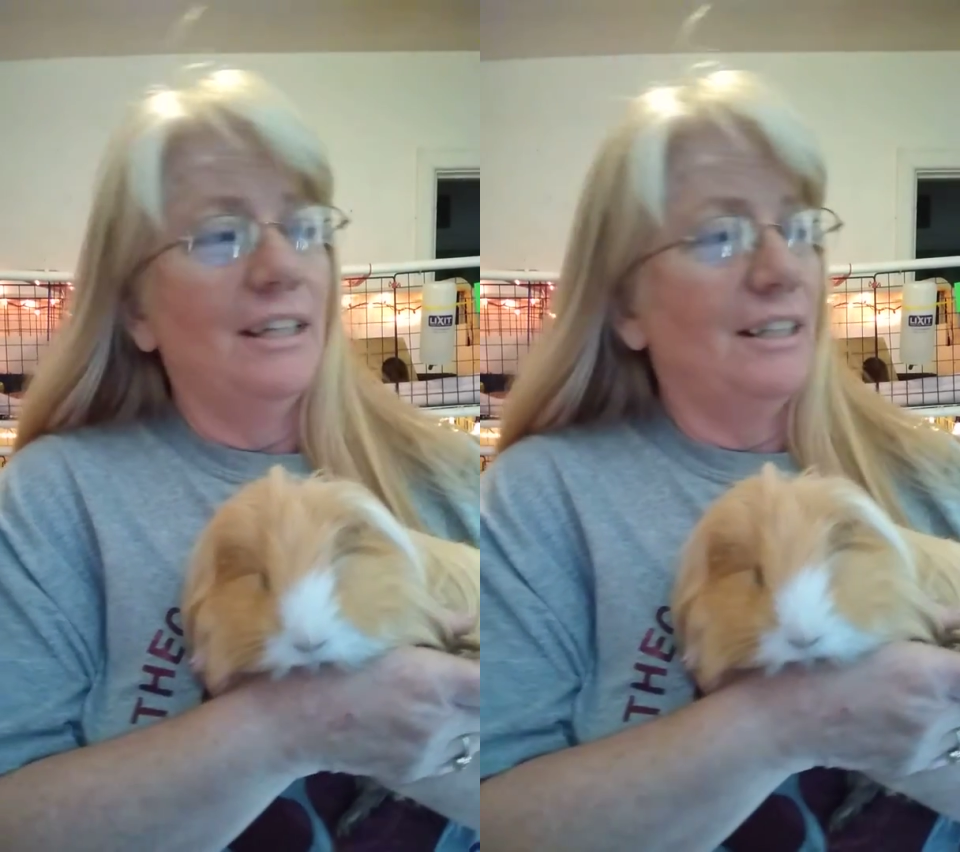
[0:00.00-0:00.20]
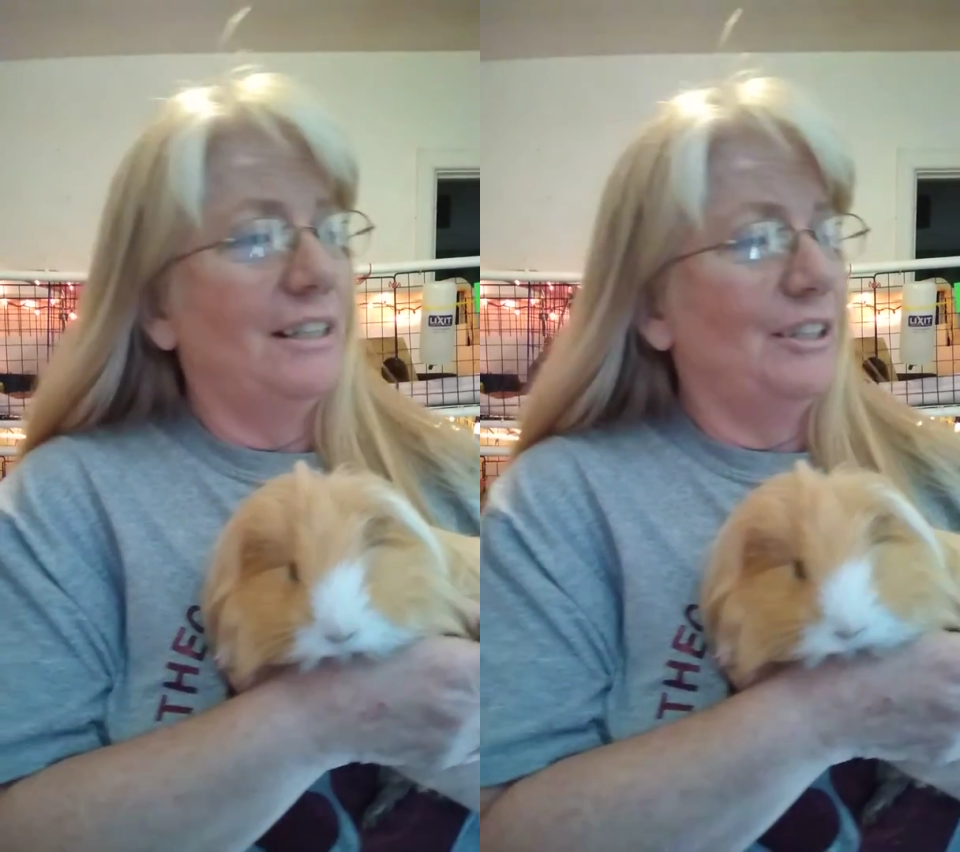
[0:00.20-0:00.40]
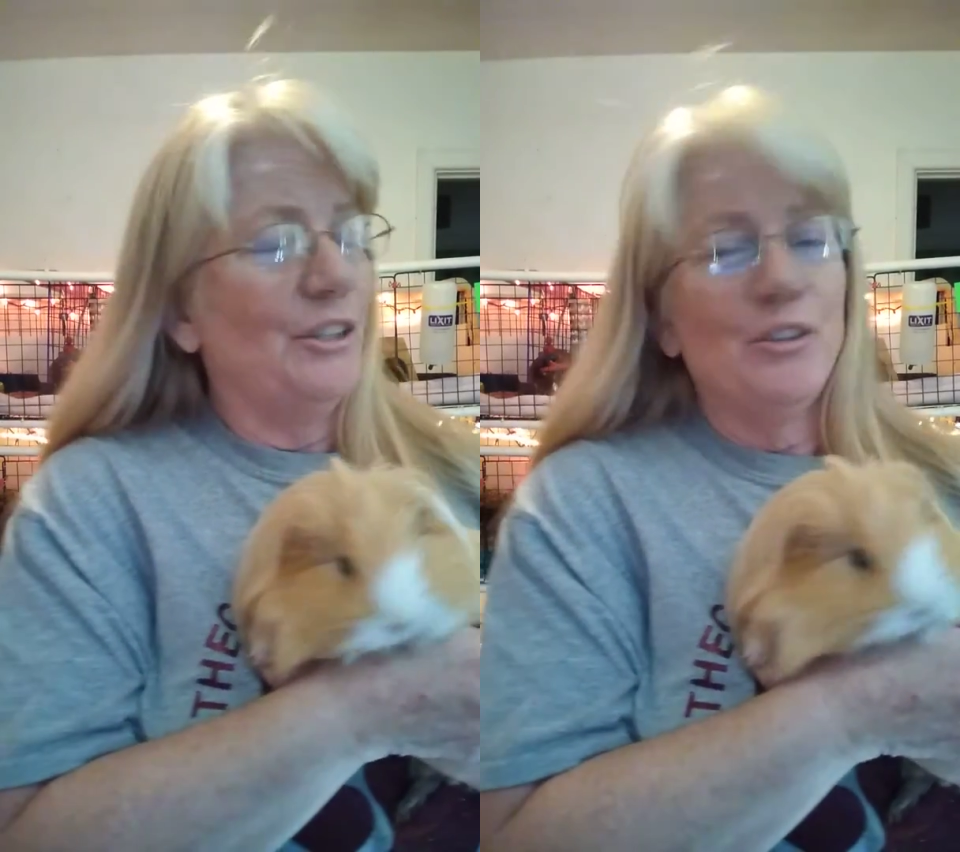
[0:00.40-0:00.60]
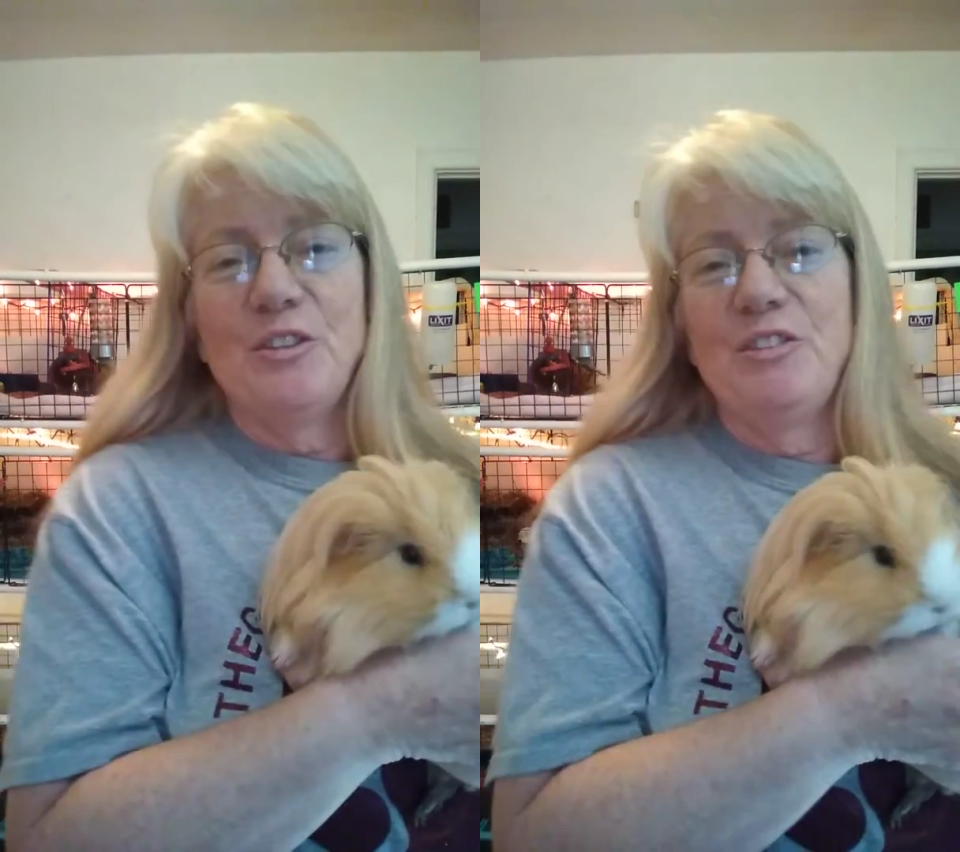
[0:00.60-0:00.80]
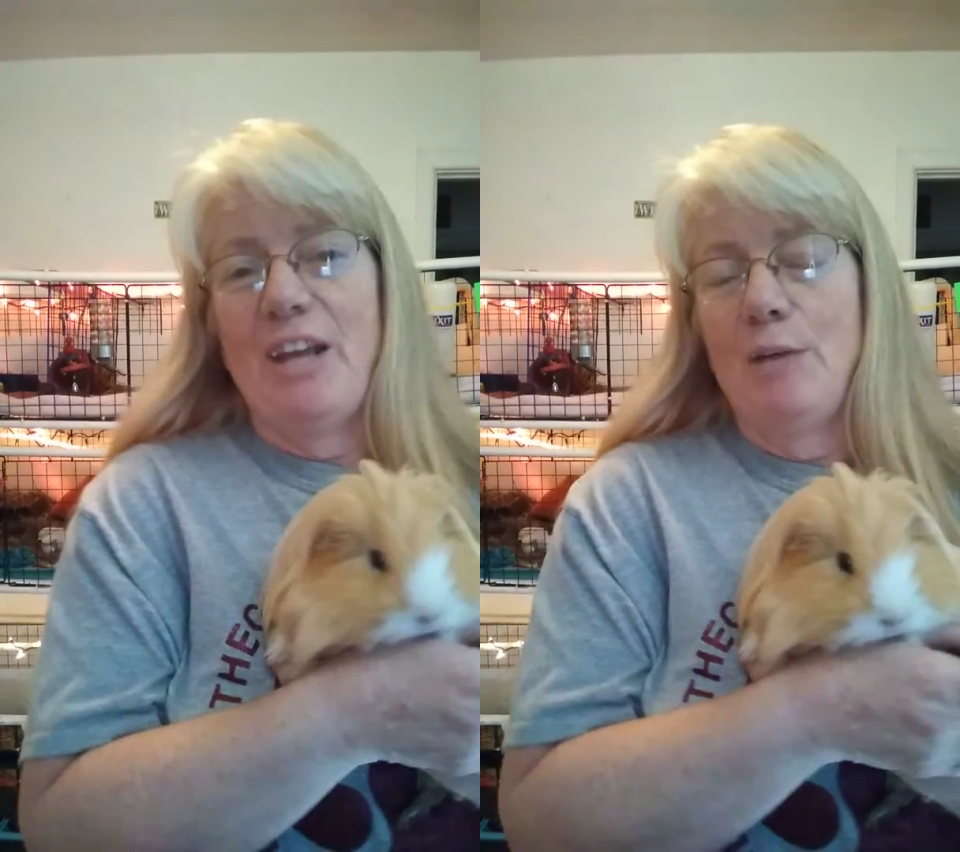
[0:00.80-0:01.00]
Your
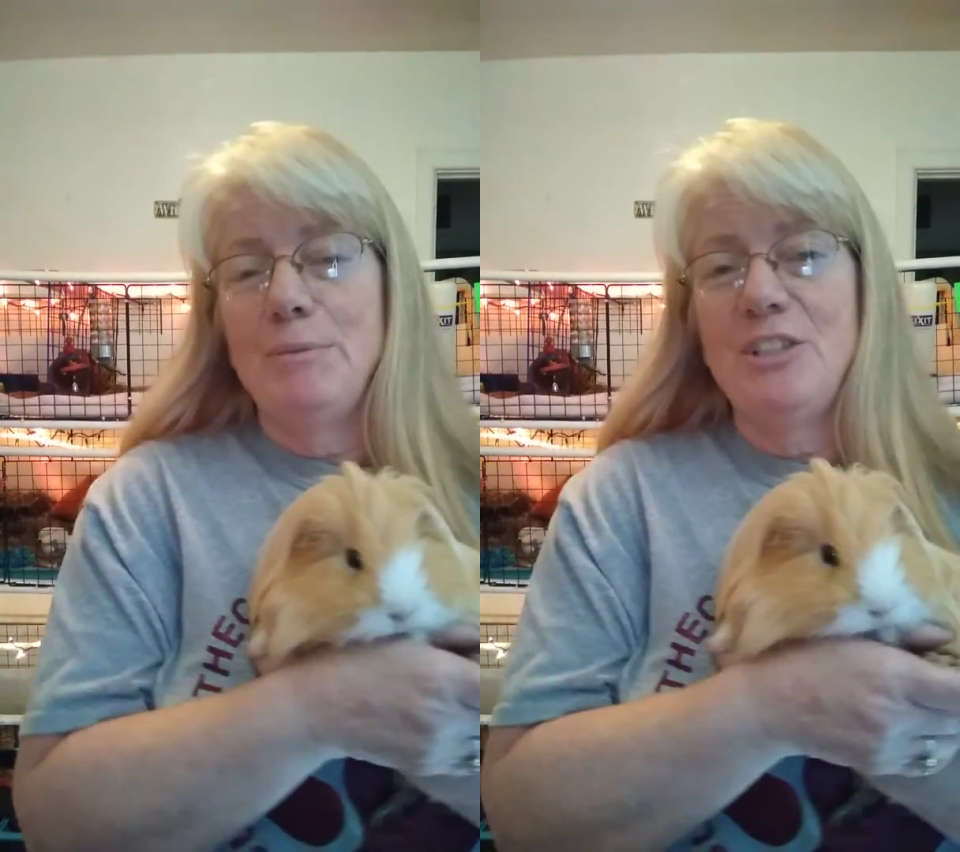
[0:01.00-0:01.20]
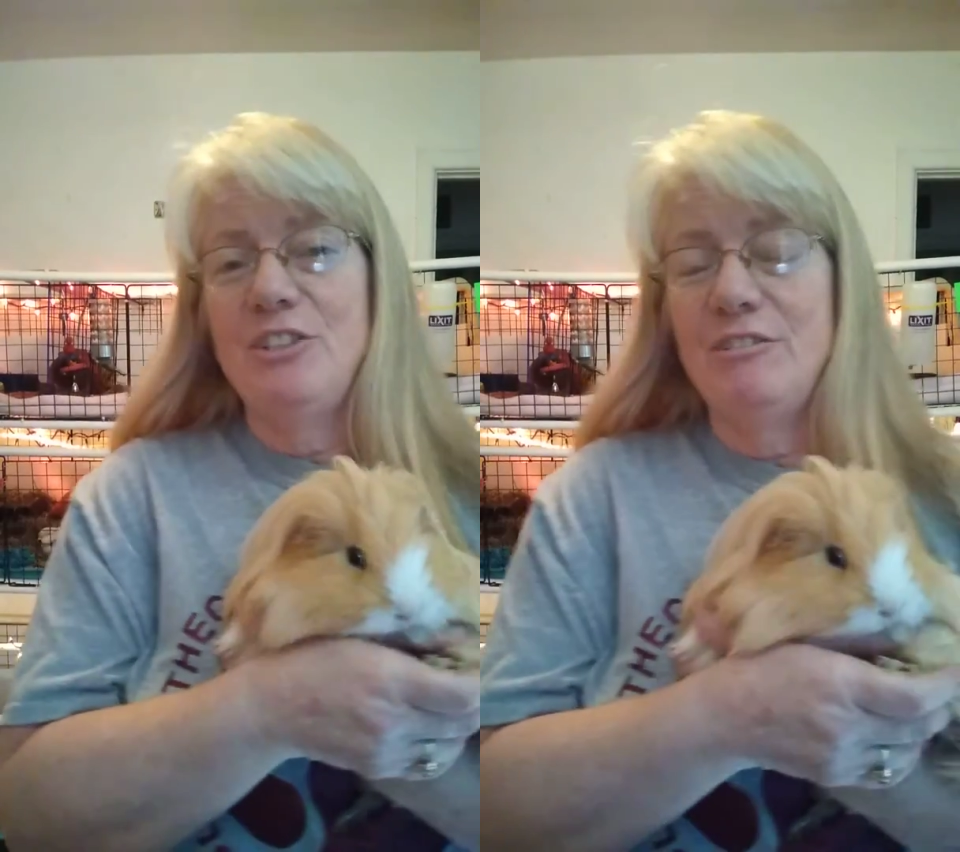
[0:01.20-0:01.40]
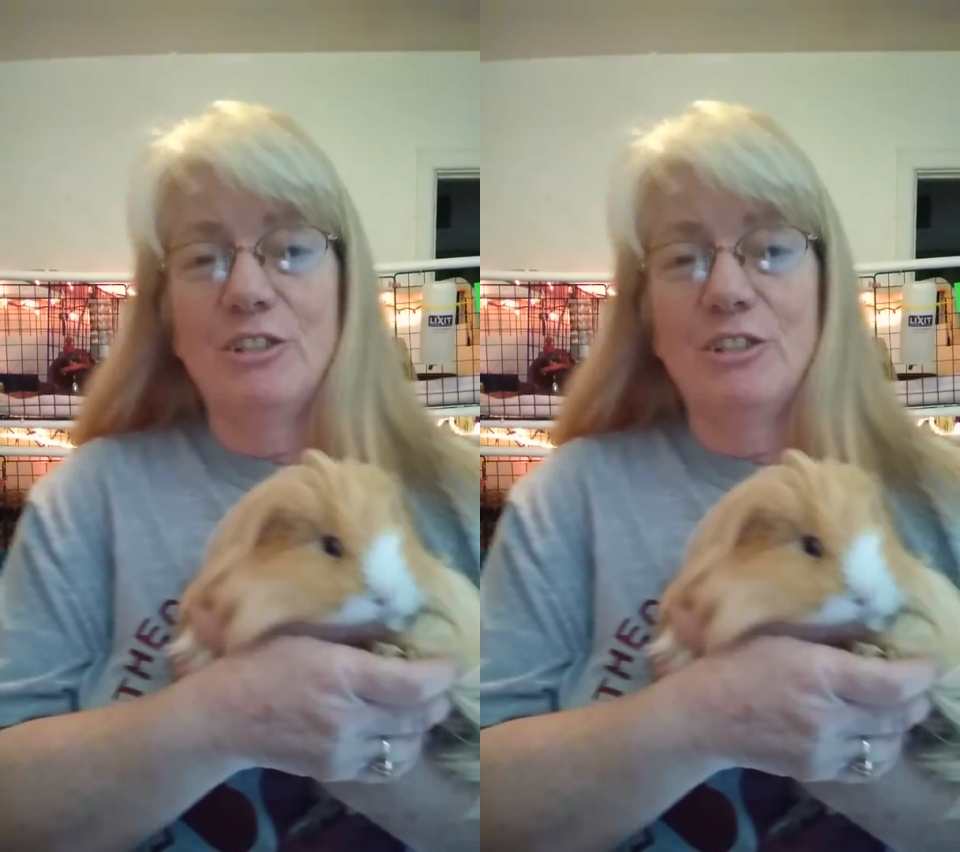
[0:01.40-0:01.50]
family's,